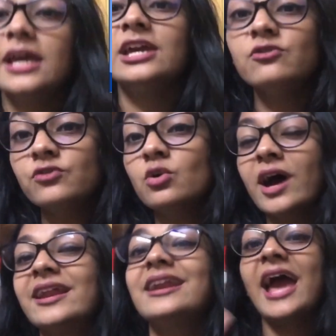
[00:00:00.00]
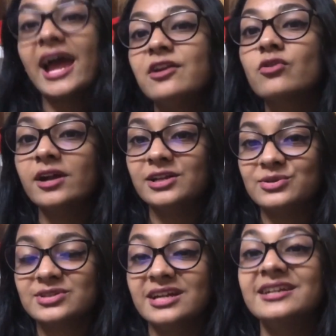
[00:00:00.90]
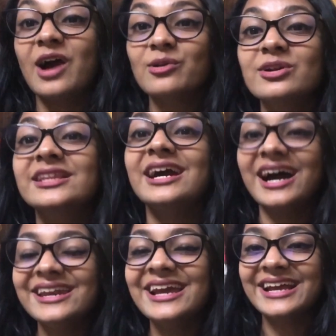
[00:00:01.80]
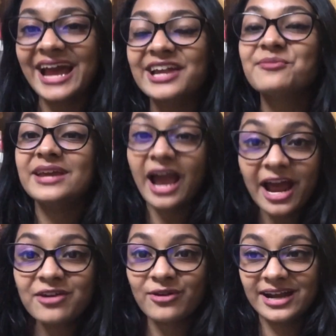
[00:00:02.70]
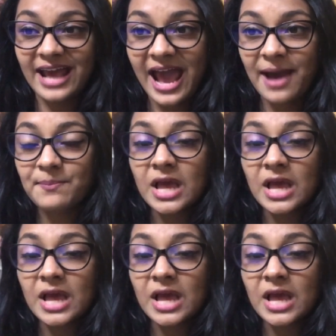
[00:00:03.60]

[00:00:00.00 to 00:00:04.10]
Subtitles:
If you are an Android user, download the Unacademy Android app,